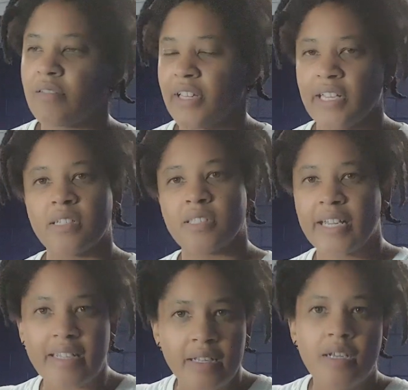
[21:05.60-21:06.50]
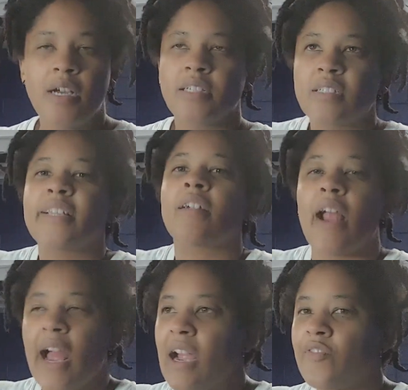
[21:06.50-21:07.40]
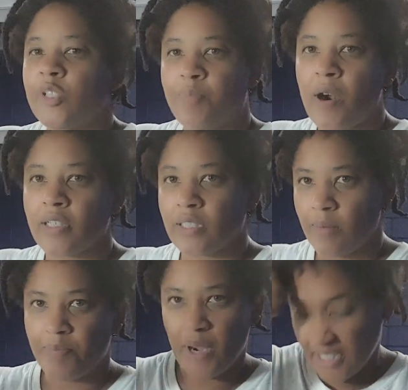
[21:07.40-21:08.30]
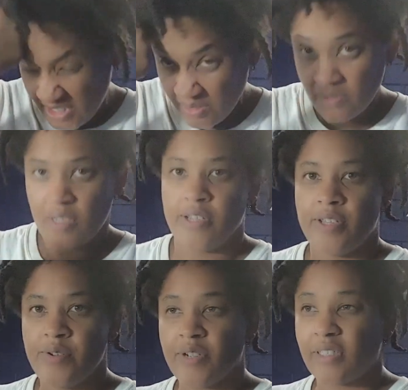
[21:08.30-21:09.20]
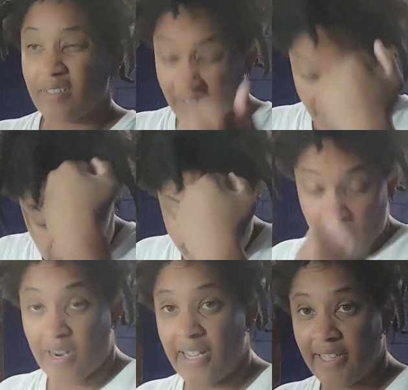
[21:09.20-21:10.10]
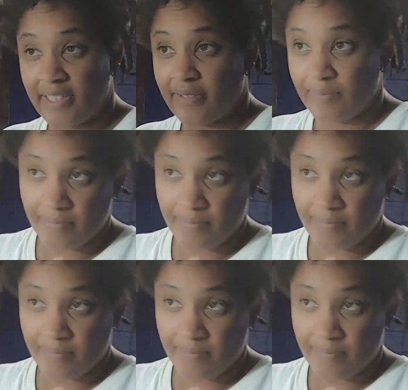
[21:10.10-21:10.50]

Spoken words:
things. Like, just like your average person punch you, you can just dip your head,